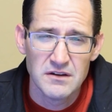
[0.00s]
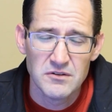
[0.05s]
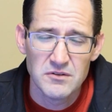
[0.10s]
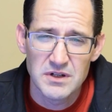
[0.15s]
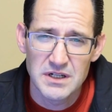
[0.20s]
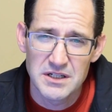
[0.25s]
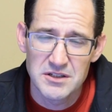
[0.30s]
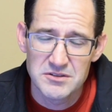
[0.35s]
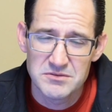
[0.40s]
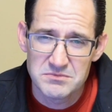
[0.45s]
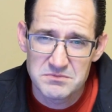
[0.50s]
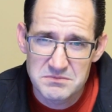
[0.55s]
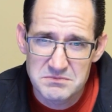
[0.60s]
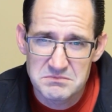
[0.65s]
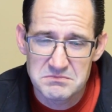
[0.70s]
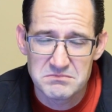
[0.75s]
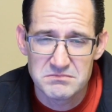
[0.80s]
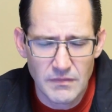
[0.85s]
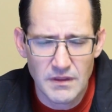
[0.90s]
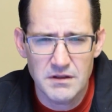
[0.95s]
Well,
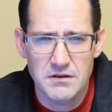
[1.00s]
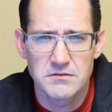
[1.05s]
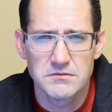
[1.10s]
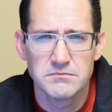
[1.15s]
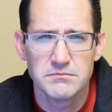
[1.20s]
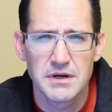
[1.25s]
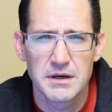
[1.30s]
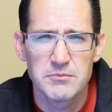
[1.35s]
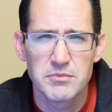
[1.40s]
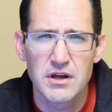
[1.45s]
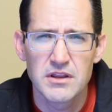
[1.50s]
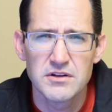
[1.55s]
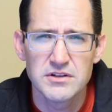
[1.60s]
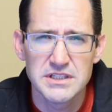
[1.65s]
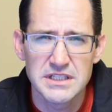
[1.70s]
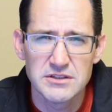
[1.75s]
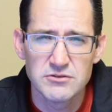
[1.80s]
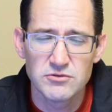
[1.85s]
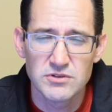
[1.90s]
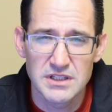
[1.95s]
my brother
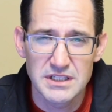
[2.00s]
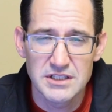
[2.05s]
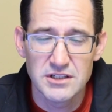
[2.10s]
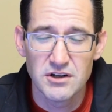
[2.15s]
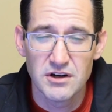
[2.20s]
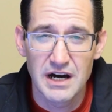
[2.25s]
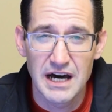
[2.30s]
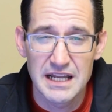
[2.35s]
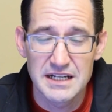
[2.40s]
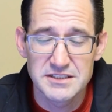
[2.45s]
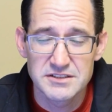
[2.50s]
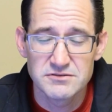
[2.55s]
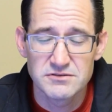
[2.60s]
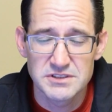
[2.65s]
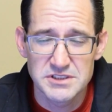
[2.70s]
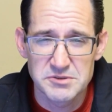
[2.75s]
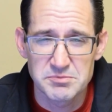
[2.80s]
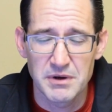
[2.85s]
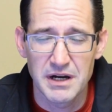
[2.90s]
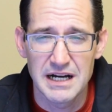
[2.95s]
didn't really know how to
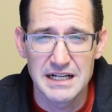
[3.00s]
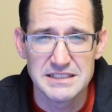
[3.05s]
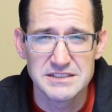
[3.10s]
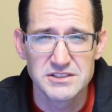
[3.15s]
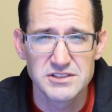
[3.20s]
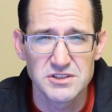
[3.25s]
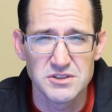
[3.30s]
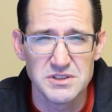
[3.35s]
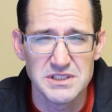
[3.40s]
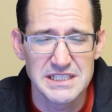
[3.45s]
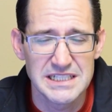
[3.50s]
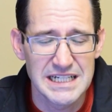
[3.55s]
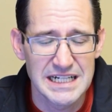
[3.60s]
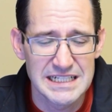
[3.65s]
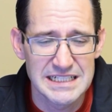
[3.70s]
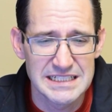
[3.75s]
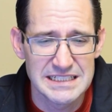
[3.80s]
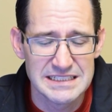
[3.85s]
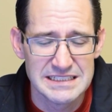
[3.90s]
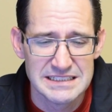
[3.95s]
respond, so he kind
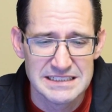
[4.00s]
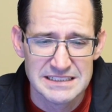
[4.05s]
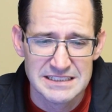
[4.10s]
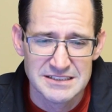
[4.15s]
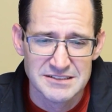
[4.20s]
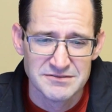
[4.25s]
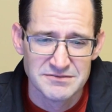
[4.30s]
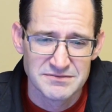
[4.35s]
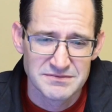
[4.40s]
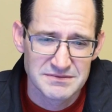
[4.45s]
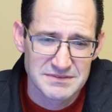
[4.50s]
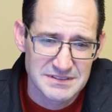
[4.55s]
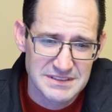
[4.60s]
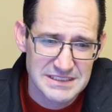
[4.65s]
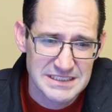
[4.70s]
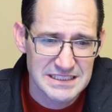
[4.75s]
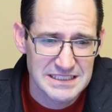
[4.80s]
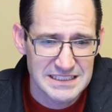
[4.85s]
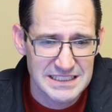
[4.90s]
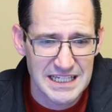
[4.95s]
of
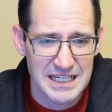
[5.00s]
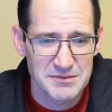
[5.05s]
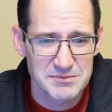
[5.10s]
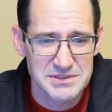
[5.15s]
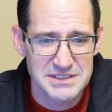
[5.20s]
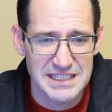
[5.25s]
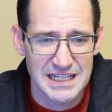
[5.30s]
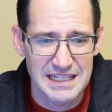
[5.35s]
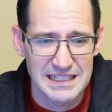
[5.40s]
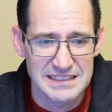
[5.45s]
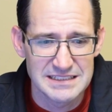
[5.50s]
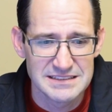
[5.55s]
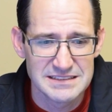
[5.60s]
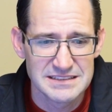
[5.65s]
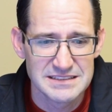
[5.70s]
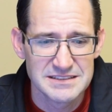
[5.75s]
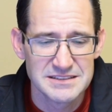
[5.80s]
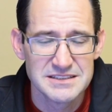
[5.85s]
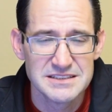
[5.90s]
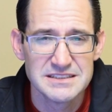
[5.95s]
kept silent.
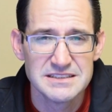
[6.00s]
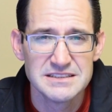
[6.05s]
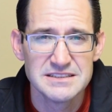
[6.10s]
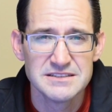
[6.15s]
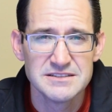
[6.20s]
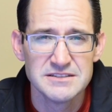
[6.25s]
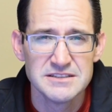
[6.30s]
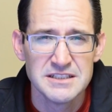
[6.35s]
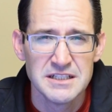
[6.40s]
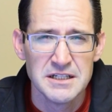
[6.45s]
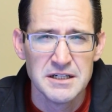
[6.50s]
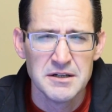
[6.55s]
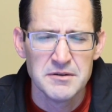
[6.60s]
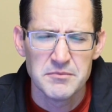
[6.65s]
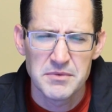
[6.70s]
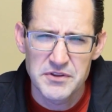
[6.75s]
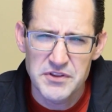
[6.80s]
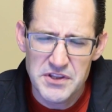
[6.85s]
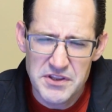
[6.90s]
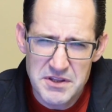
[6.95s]

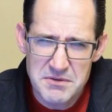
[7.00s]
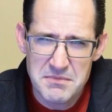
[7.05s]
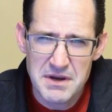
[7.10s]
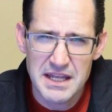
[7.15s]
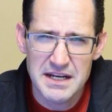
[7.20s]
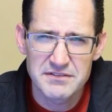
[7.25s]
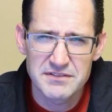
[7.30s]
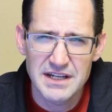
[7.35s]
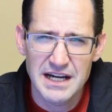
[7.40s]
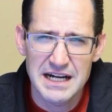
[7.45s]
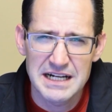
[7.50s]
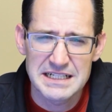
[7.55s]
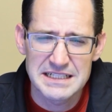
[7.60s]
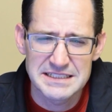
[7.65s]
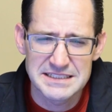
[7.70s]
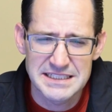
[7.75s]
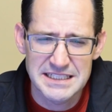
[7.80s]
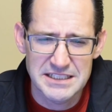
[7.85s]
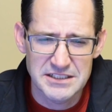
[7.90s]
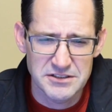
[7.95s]
But then the man of God
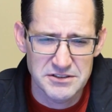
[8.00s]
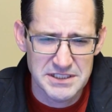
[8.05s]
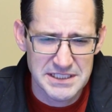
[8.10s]
continued.